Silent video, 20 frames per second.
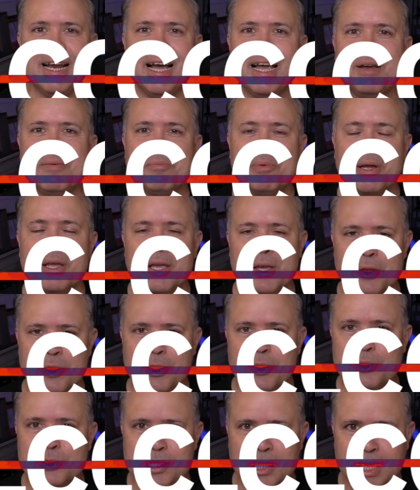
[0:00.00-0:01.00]
I am bringing
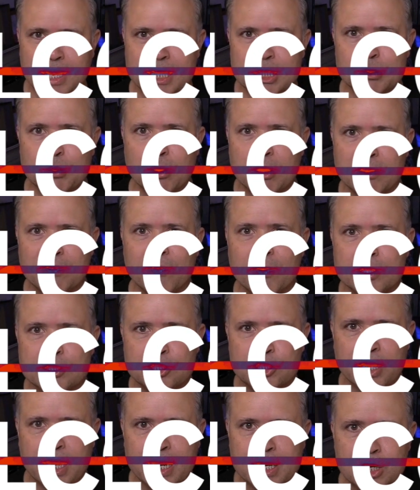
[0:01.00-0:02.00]
you today's word for
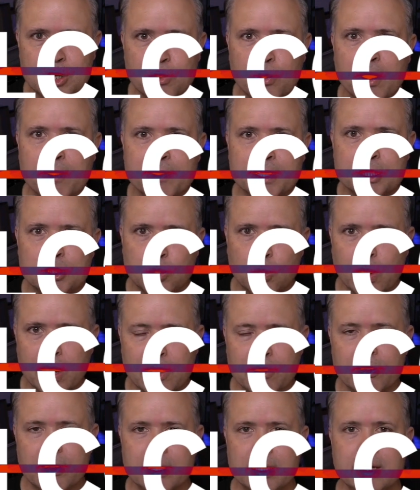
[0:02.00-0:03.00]
January
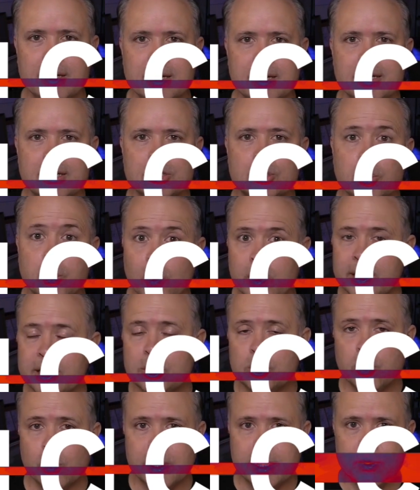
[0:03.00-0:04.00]
12th,
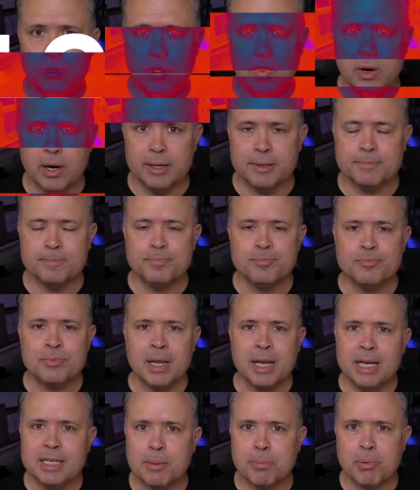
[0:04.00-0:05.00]
2021.
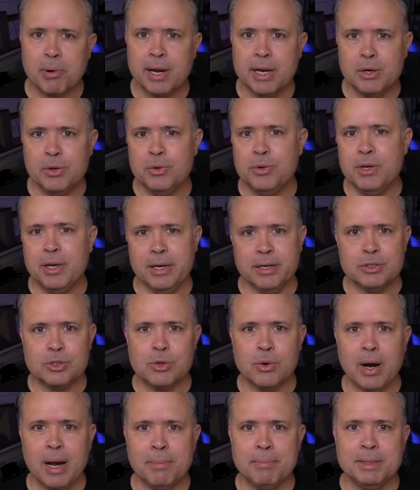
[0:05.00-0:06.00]
It's a brand new year,
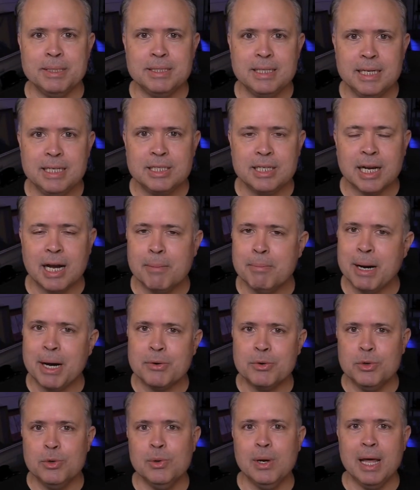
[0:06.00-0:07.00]
so I've been teaching
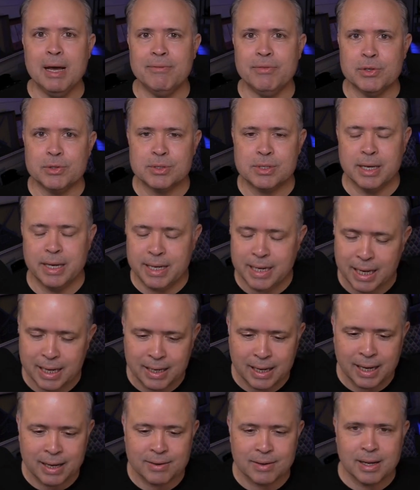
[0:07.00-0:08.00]
about new levels. And
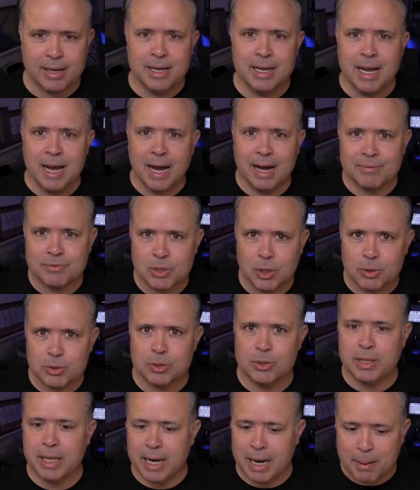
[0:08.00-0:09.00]
I, I, have told
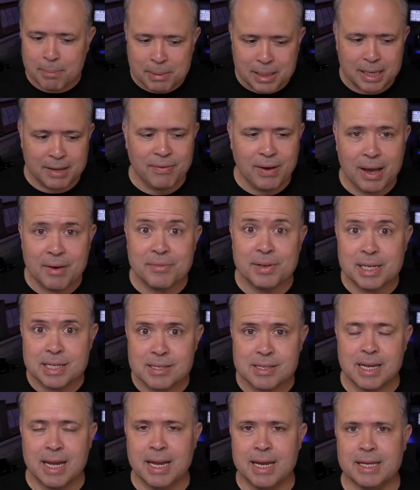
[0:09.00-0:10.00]
you that I believe heaven
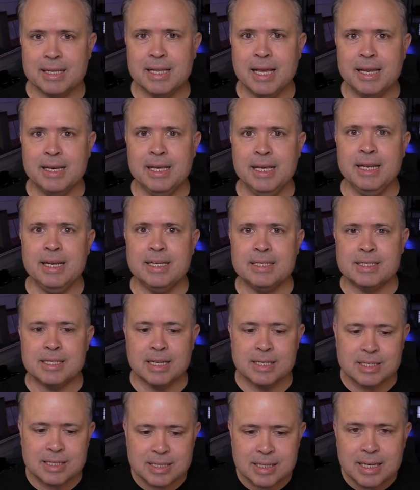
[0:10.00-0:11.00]
is saying that it is
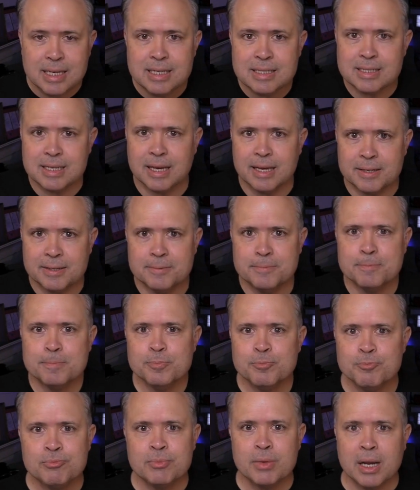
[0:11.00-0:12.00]
a season
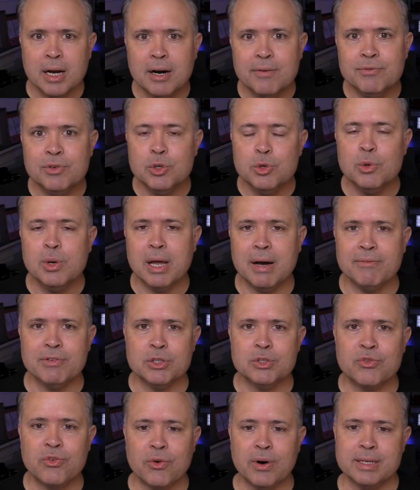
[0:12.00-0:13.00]
of new
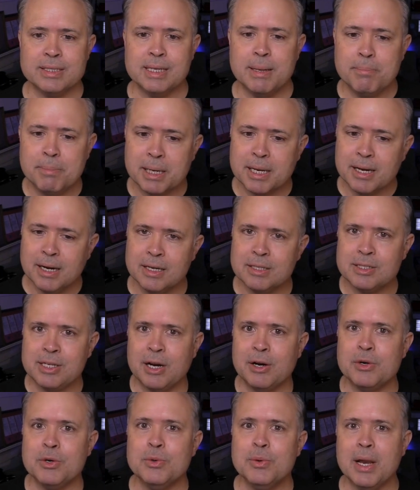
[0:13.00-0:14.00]
levels for us. And because
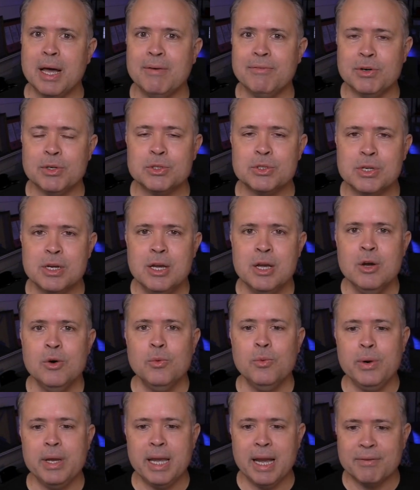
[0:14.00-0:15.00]
there are new levels,
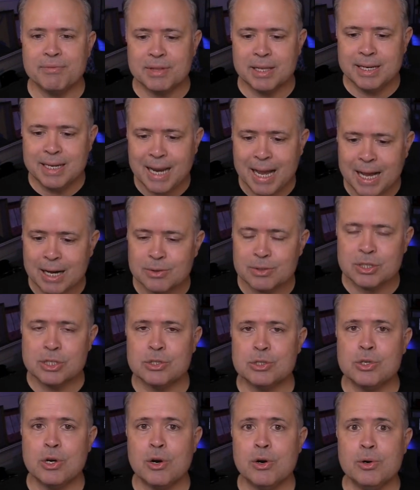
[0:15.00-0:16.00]
we have to now
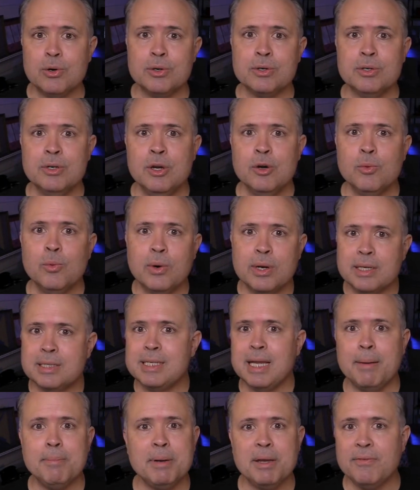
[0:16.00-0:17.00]
discern what does
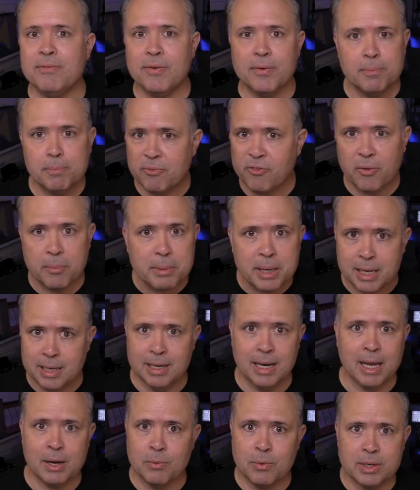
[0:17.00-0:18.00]
that mean for, for me?
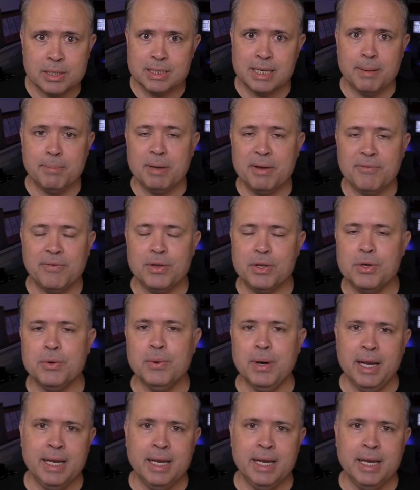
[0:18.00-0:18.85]
Like, what does that mean for you?